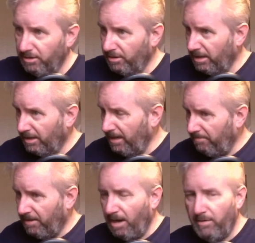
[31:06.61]
you're going to
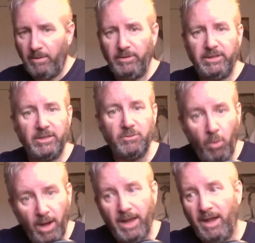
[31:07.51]
keep going, which is
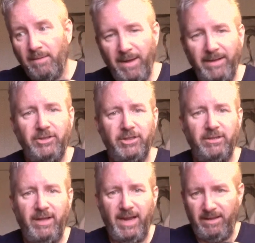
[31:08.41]
why I
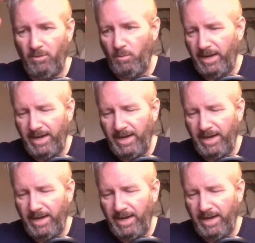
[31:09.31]
mentioned there that when